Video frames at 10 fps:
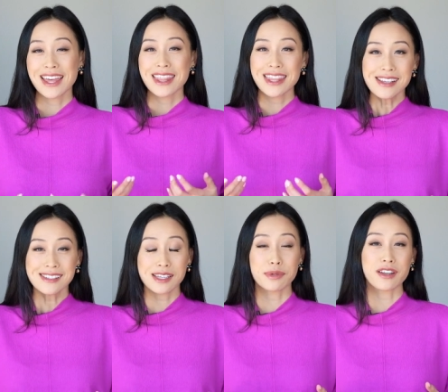This
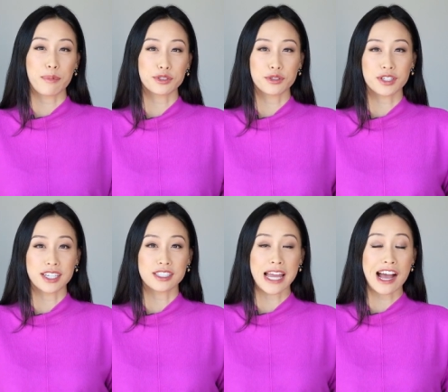can be an
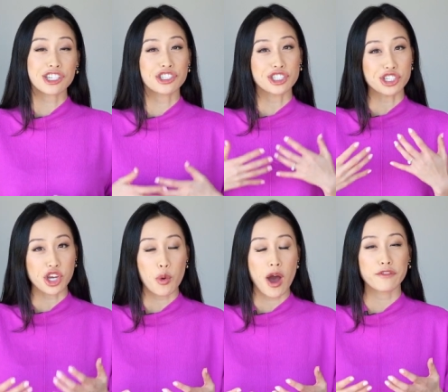opportunity to actually
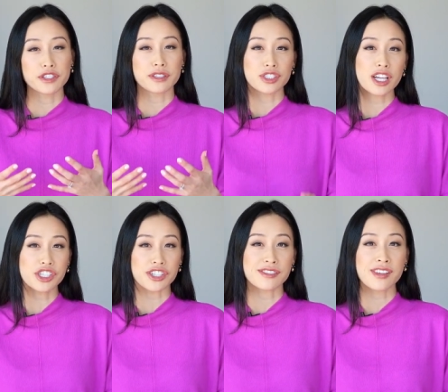show off to the
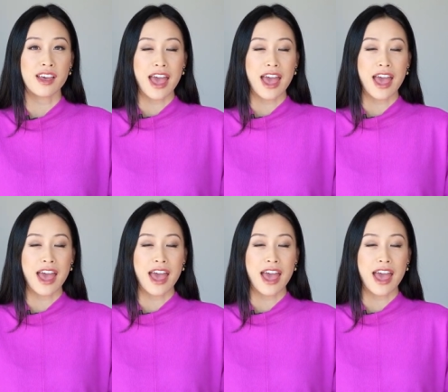judges